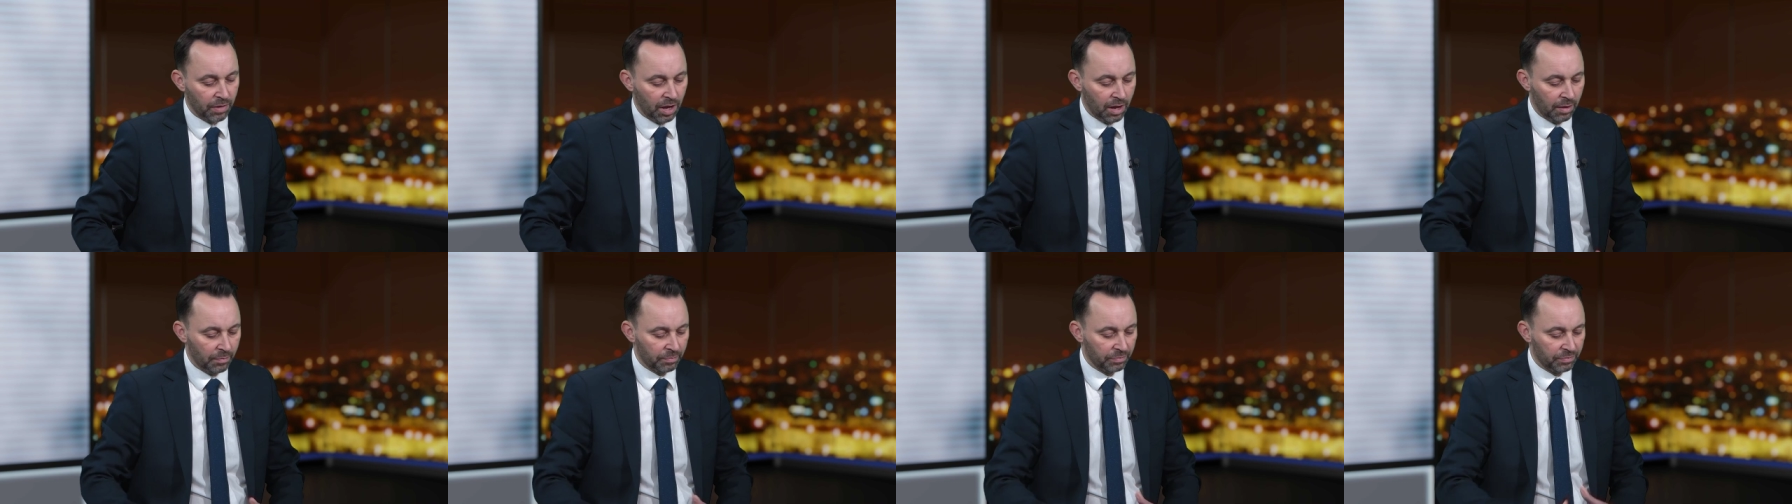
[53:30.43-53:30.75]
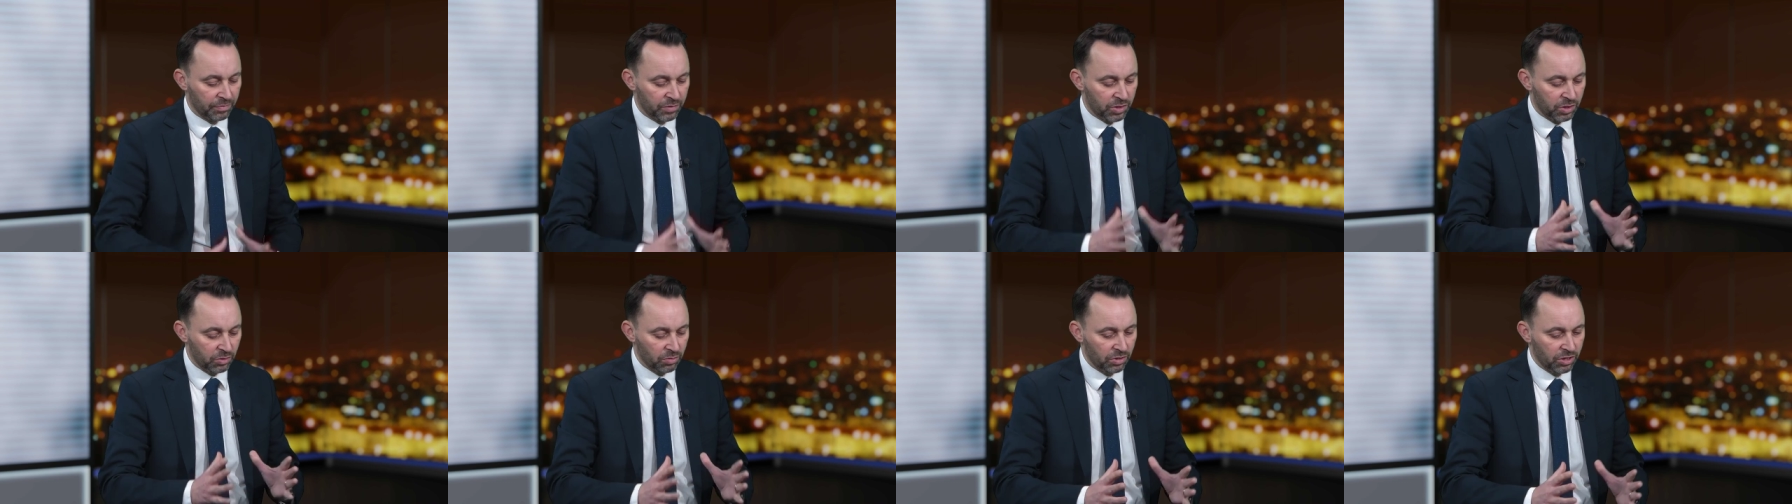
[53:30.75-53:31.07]
um,
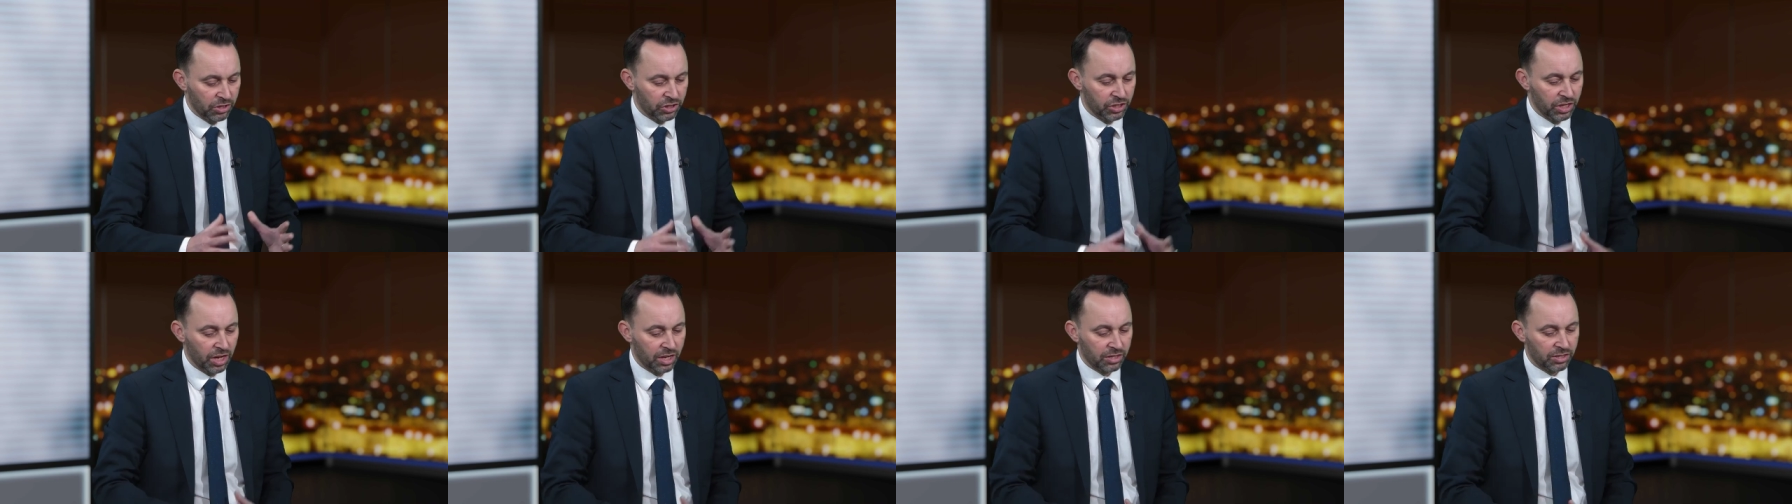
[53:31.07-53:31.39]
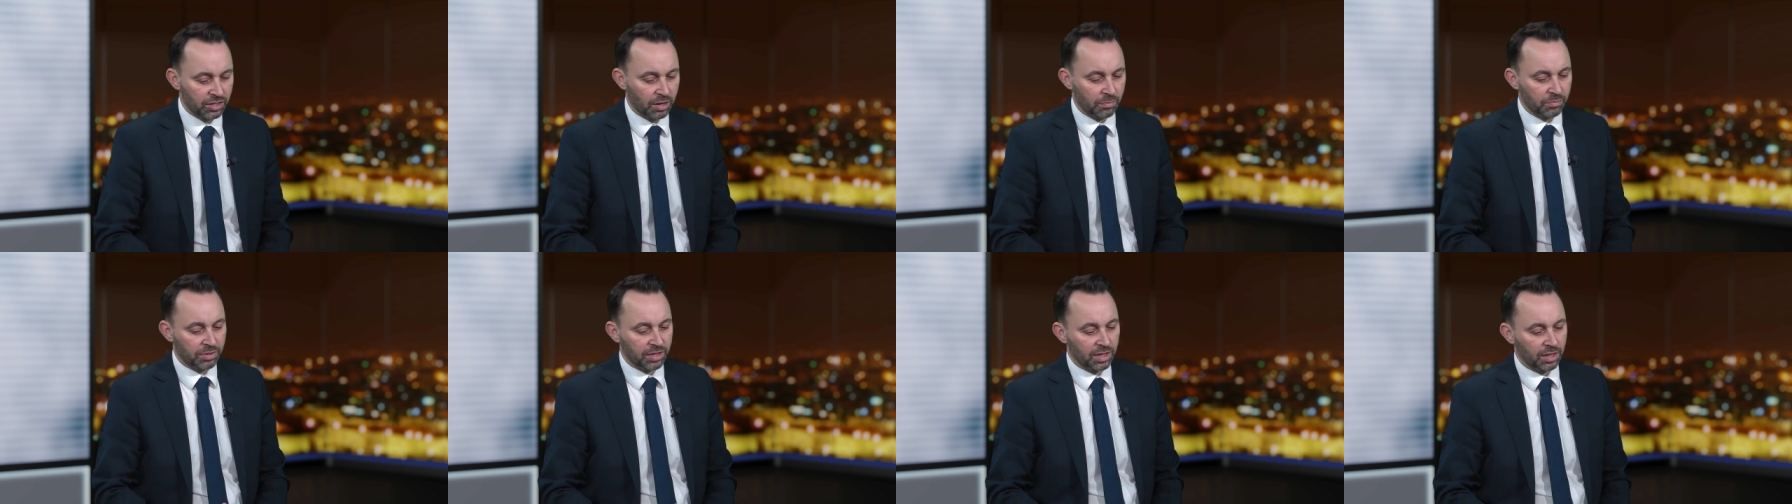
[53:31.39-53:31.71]
do you want to share
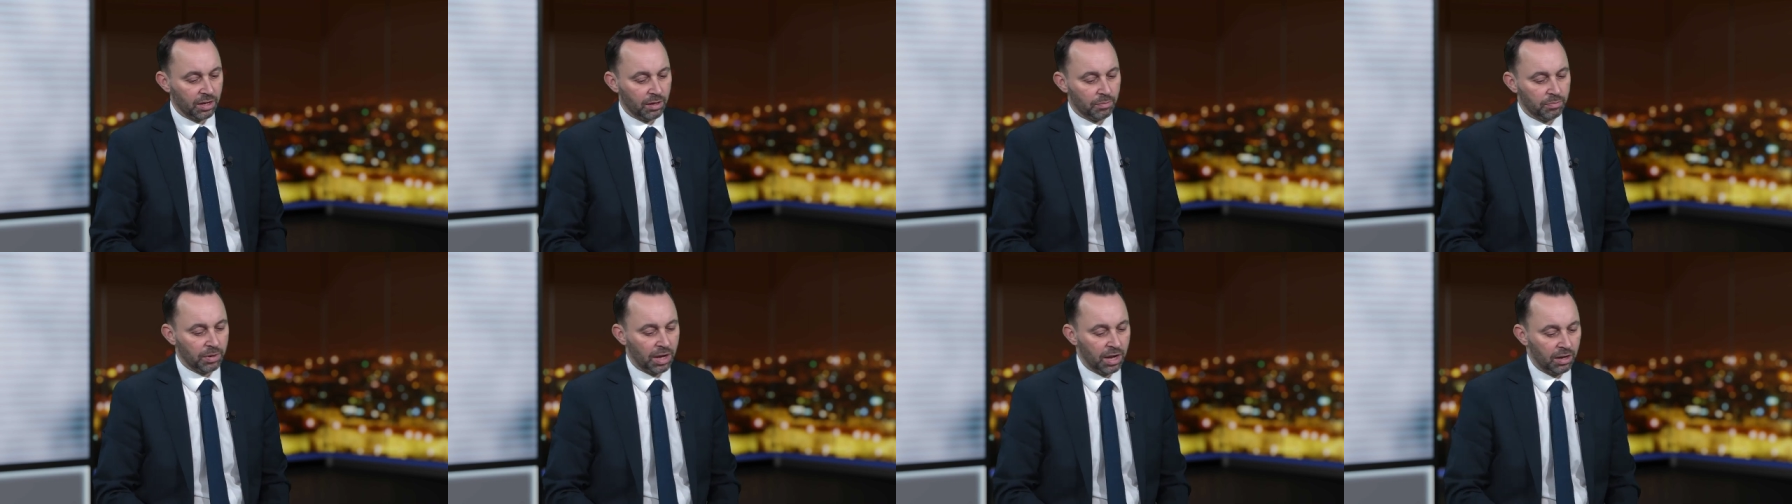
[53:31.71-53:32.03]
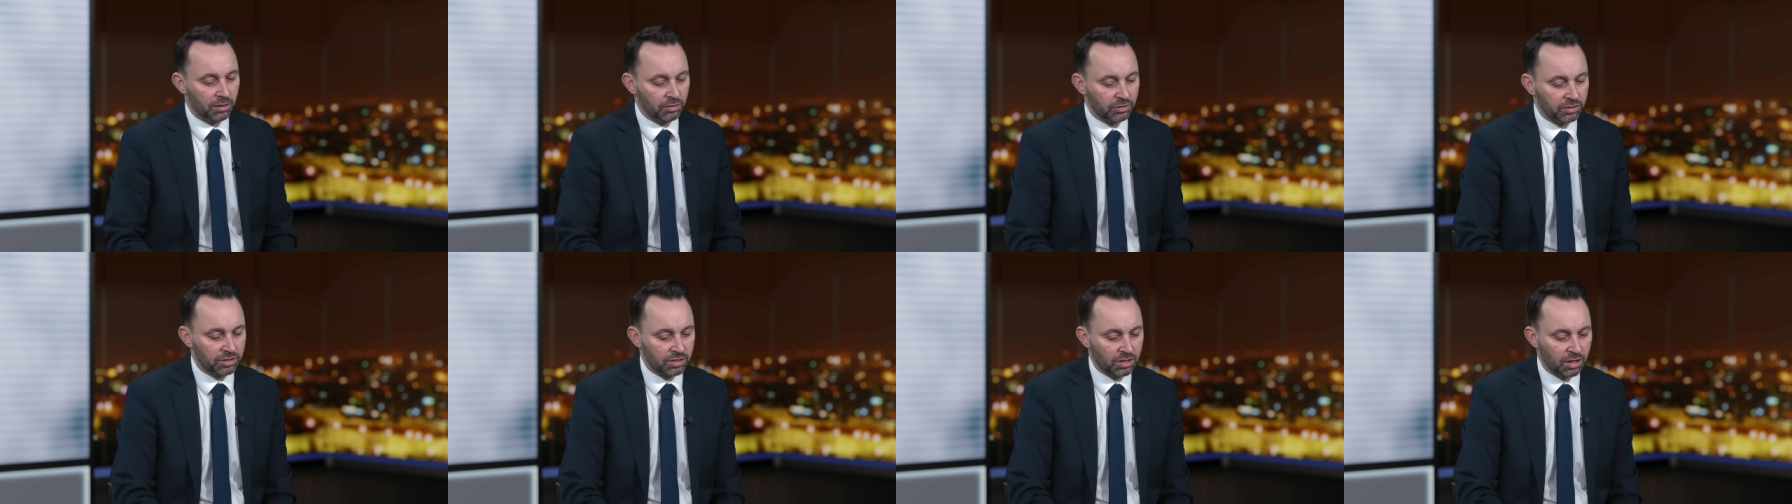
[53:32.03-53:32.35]
something
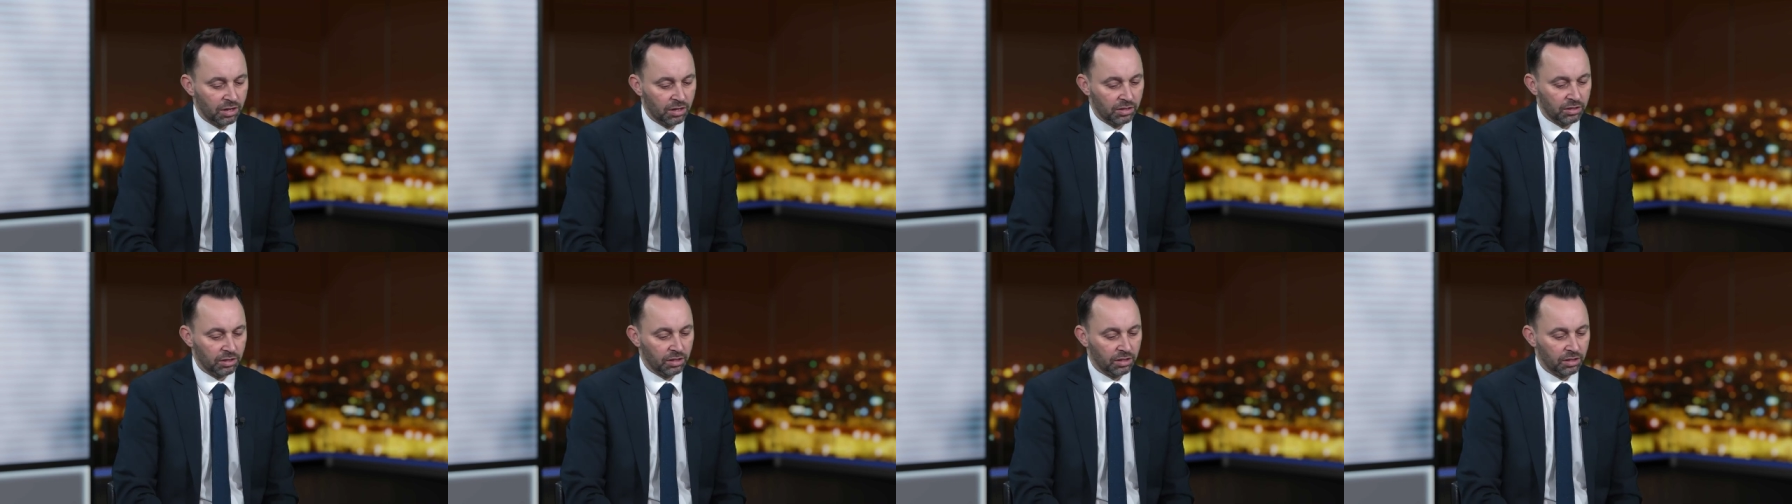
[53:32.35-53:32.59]
about uh,